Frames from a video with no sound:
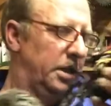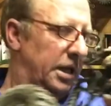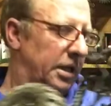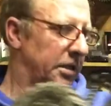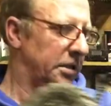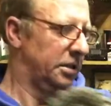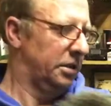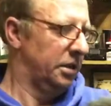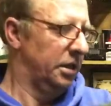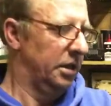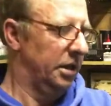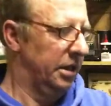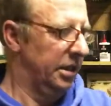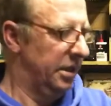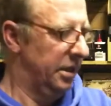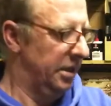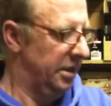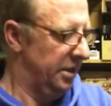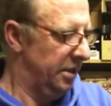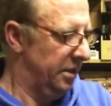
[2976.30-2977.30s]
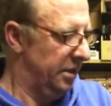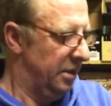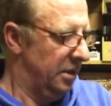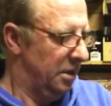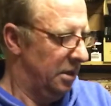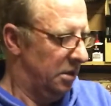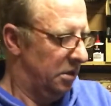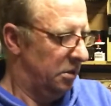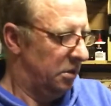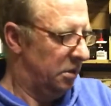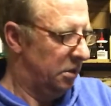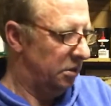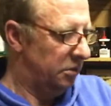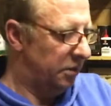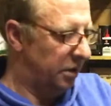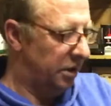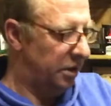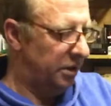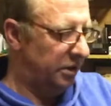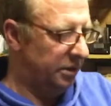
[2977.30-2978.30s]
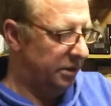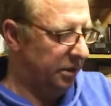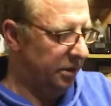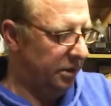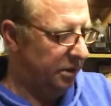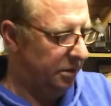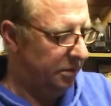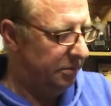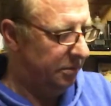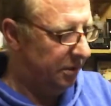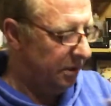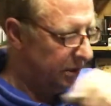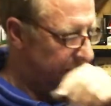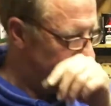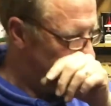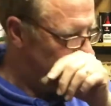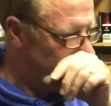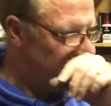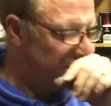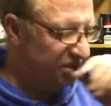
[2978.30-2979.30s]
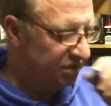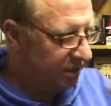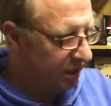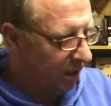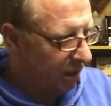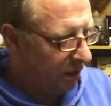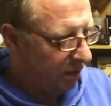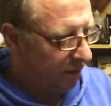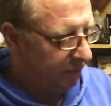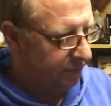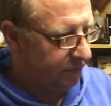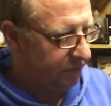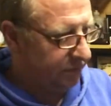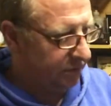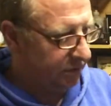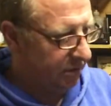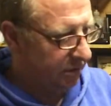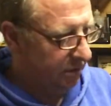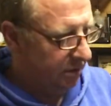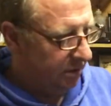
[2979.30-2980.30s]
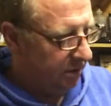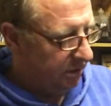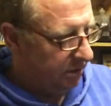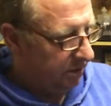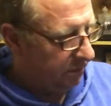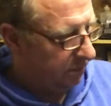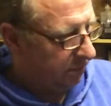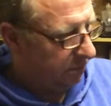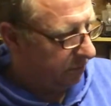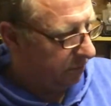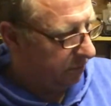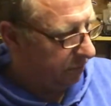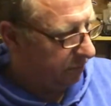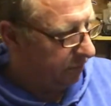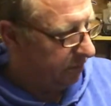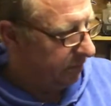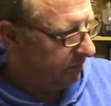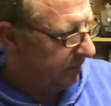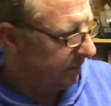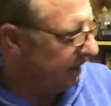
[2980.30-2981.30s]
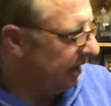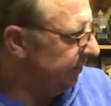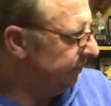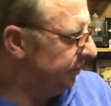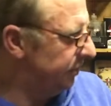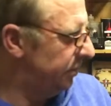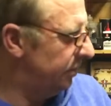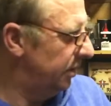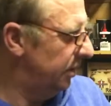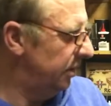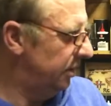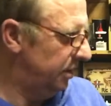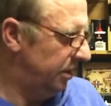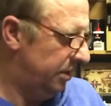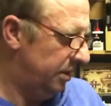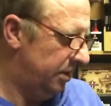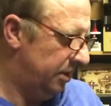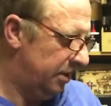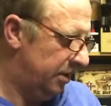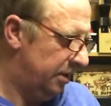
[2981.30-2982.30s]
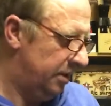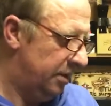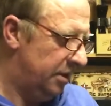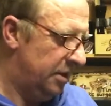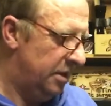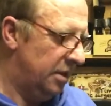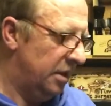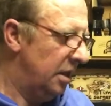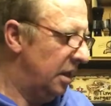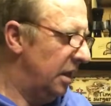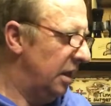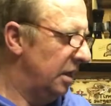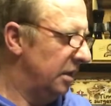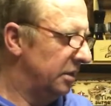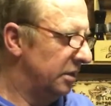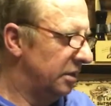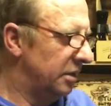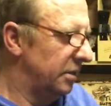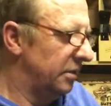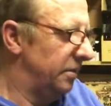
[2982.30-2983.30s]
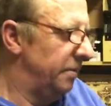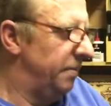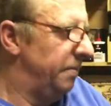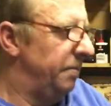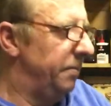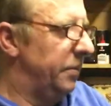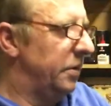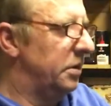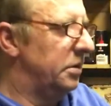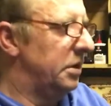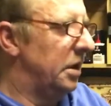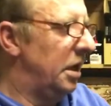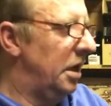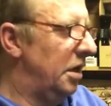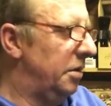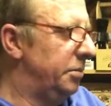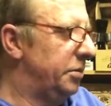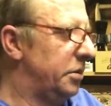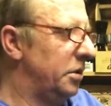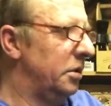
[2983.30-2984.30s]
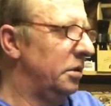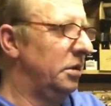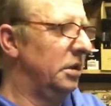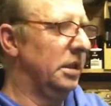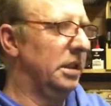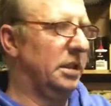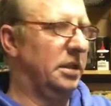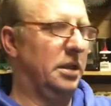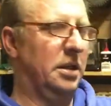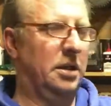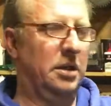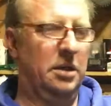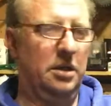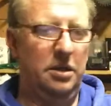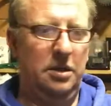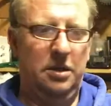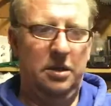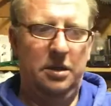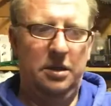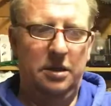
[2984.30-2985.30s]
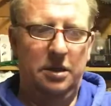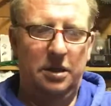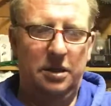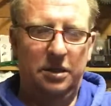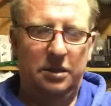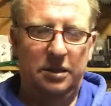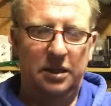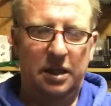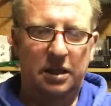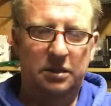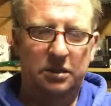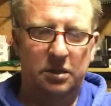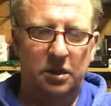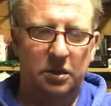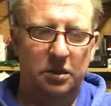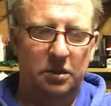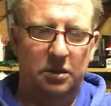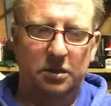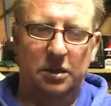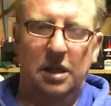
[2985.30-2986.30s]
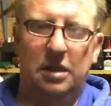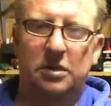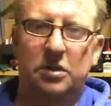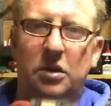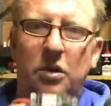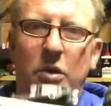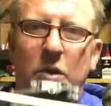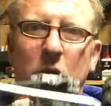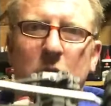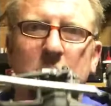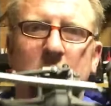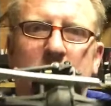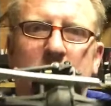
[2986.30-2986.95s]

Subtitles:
links all round, new shafts, go through the diffs, and there's absolutely that's all the